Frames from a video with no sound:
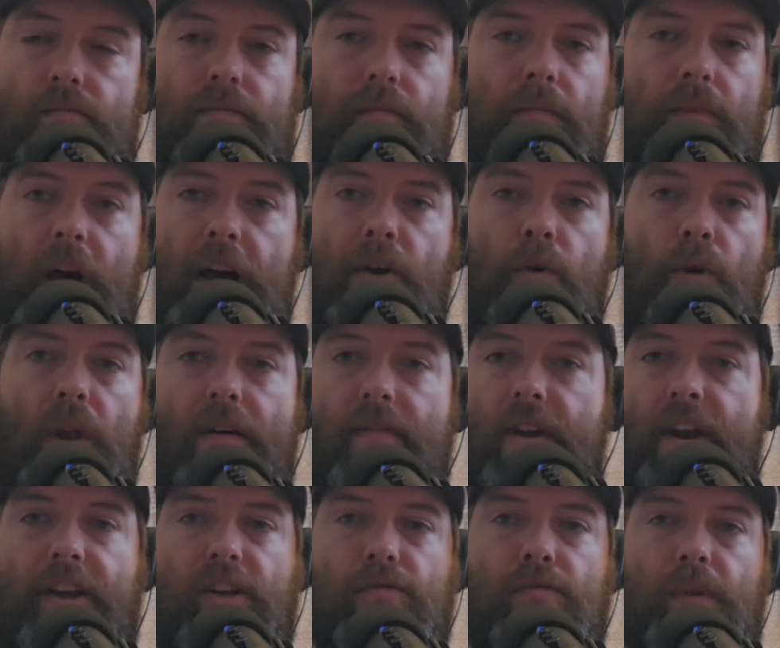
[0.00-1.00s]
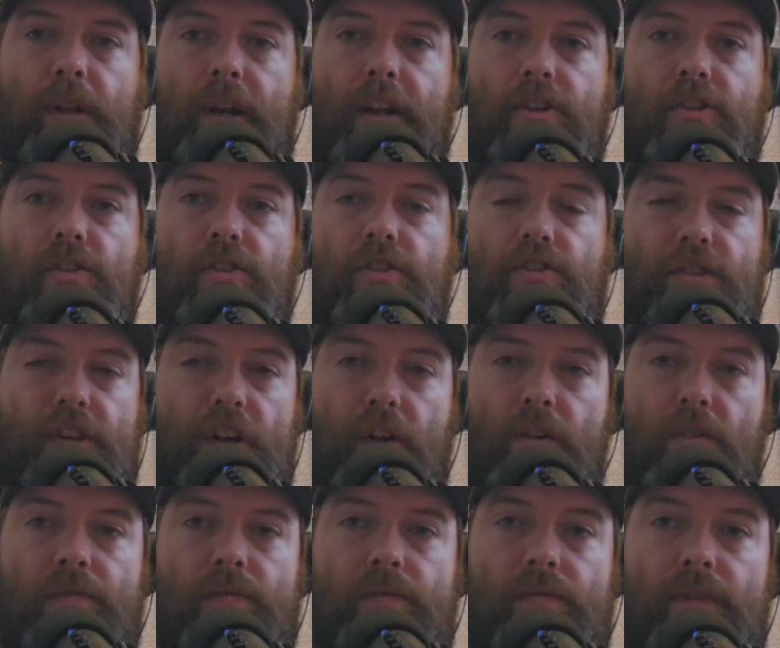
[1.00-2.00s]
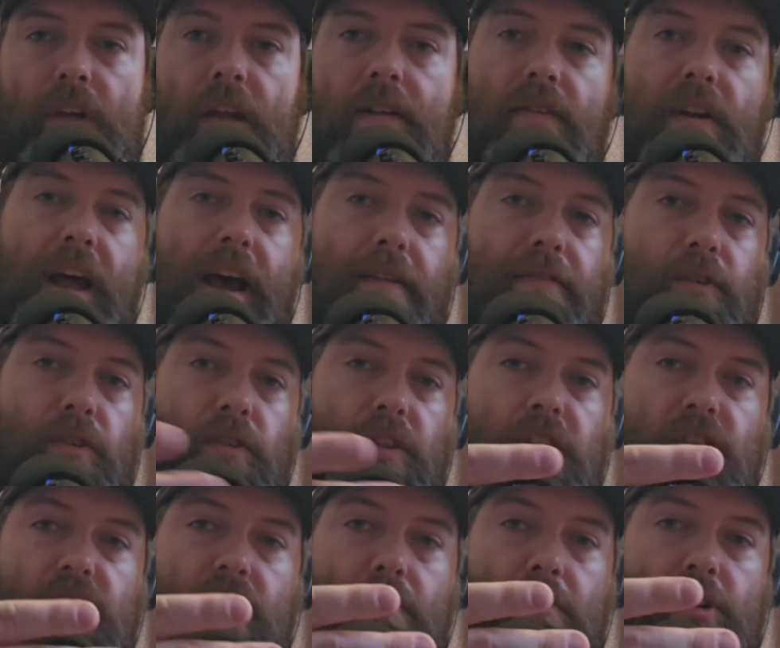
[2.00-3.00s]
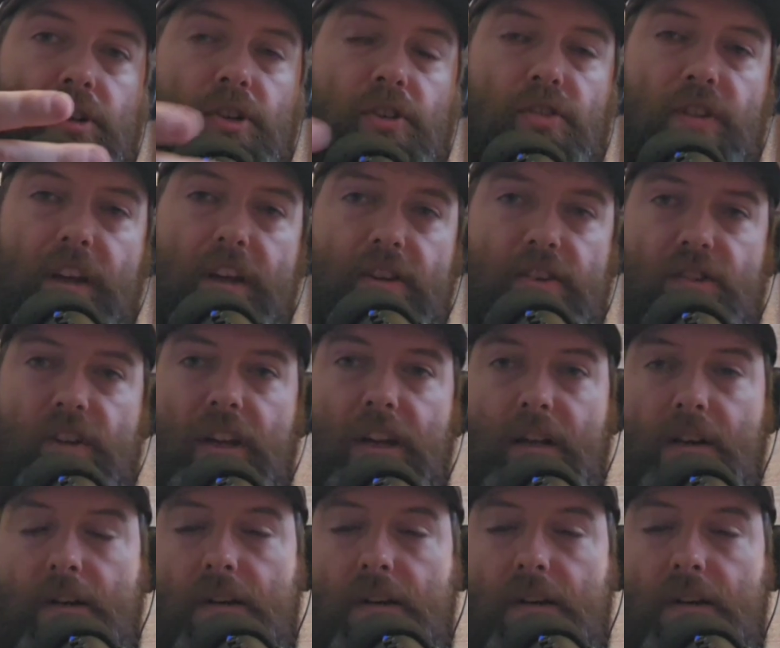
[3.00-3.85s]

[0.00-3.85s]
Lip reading: I don't have an explanation still, even after these images that you've seen.